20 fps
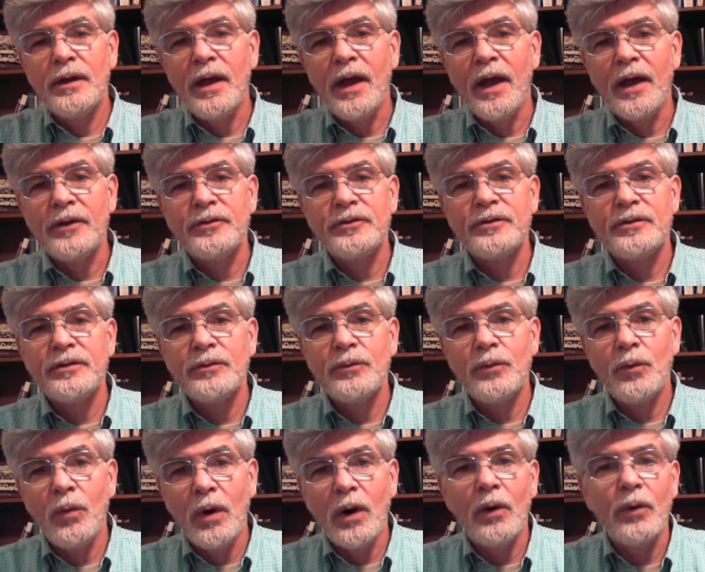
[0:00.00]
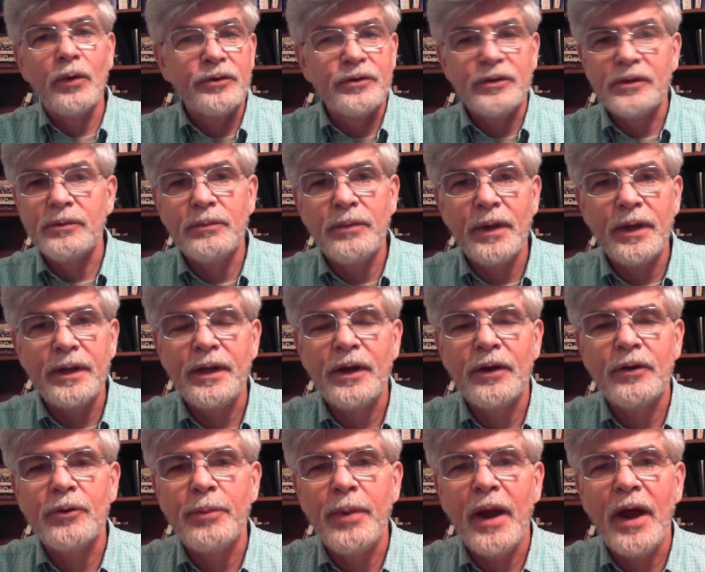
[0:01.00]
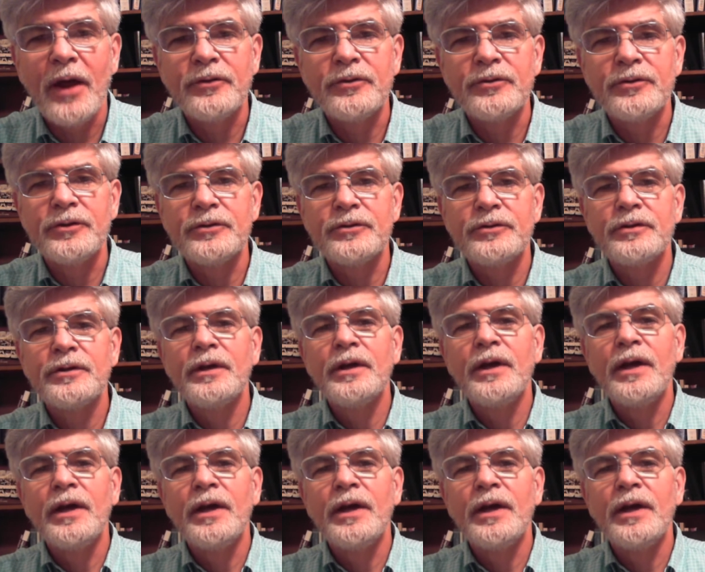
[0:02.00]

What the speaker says: as well as in many other passages,